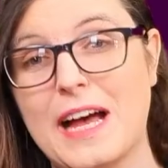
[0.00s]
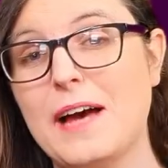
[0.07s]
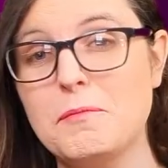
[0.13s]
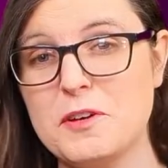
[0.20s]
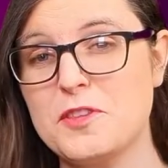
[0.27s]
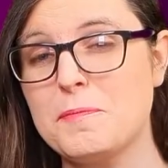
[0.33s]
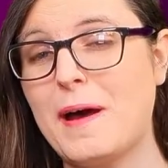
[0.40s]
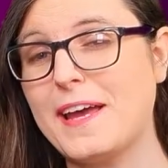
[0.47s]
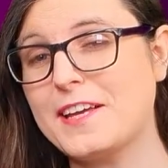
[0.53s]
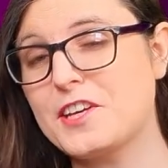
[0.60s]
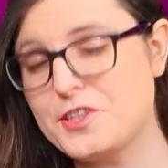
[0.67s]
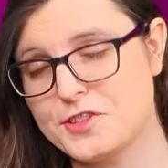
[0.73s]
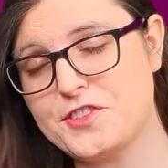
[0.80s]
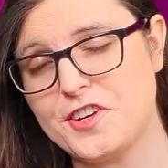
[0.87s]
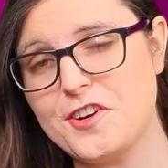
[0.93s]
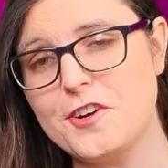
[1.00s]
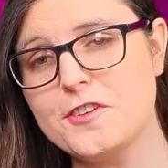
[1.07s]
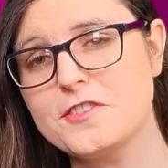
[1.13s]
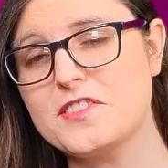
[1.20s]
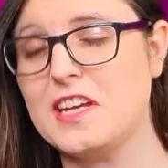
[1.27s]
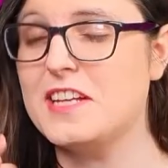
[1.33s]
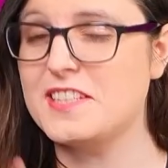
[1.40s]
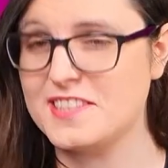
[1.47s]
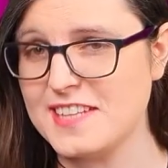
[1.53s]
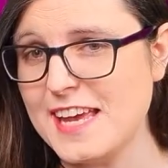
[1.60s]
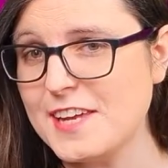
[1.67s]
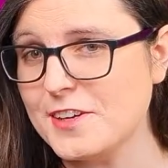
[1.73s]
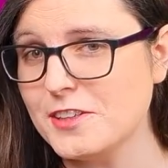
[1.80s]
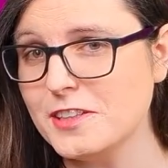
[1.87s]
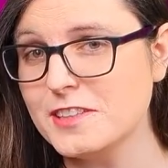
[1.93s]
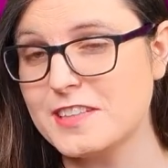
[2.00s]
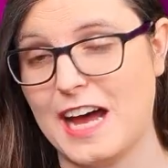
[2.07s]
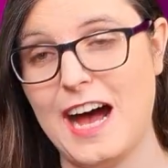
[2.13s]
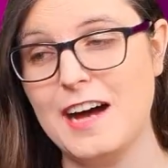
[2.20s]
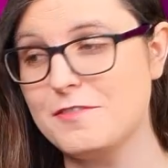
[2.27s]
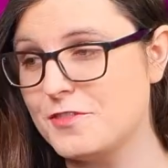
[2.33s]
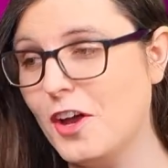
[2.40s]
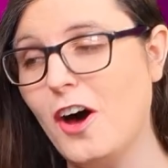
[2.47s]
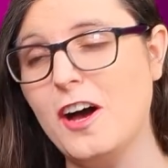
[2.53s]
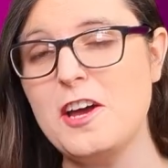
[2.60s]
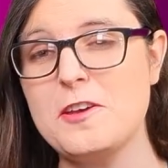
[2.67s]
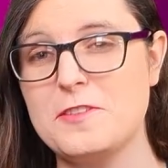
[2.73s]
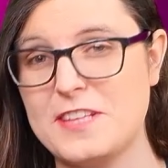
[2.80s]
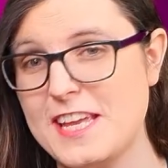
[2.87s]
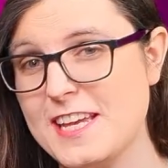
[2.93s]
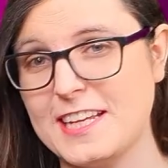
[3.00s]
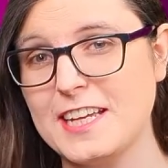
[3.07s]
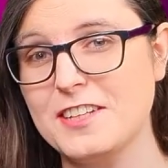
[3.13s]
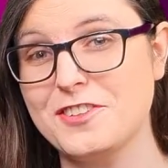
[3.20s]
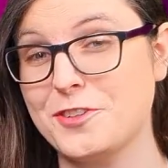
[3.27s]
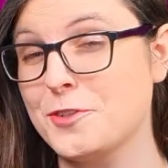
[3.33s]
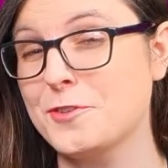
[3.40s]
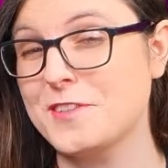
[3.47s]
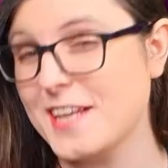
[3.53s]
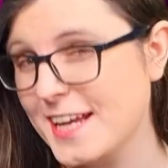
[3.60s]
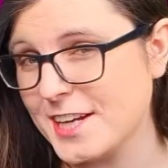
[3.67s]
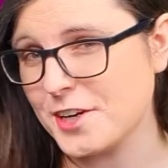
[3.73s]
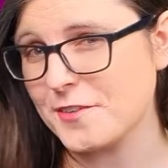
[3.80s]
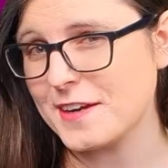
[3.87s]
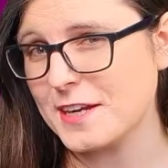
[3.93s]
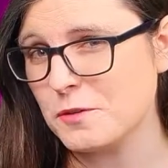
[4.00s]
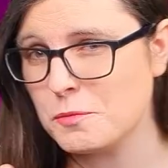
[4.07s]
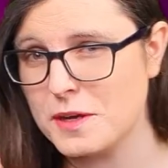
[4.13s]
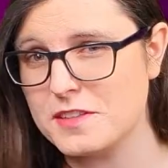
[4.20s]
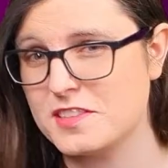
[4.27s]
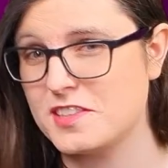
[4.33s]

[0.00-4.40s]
And with my concerns settled, I've now taken to tinkering with